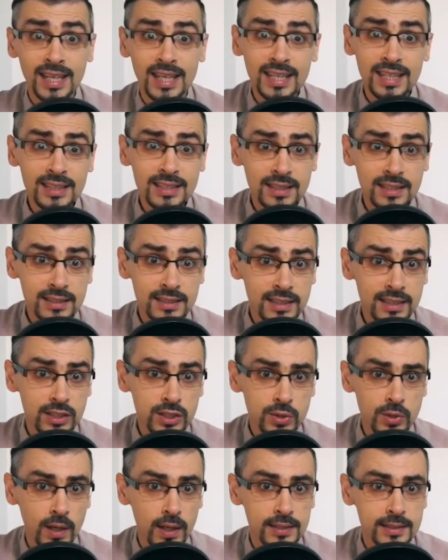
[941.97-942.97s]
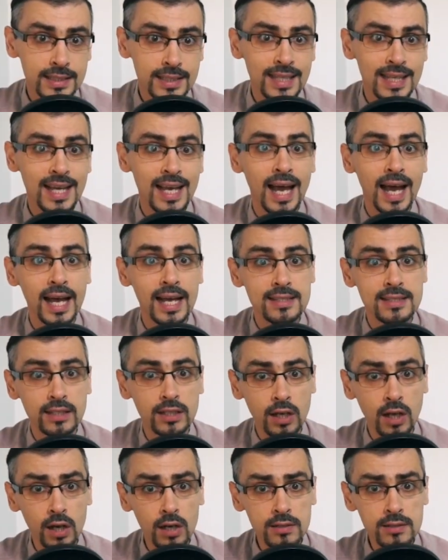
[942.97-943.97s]
Intertextuality as a
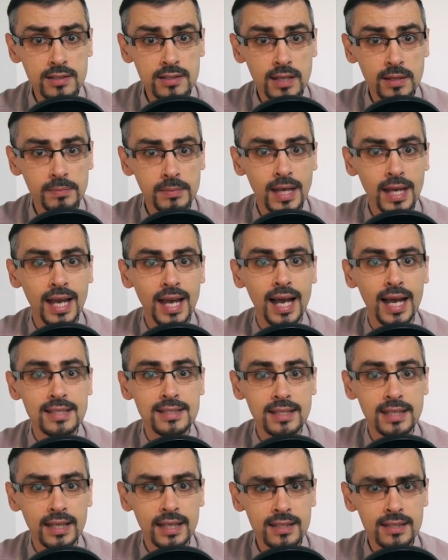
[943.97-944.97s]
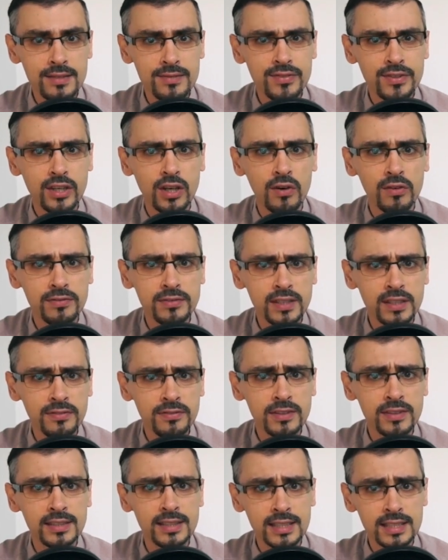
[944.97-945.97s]
concept has a history of
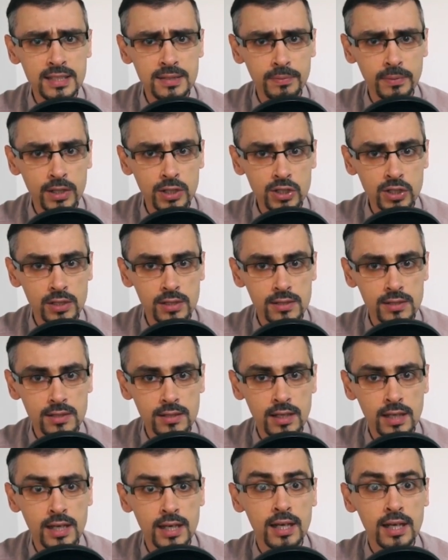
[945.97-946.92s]
different expressions,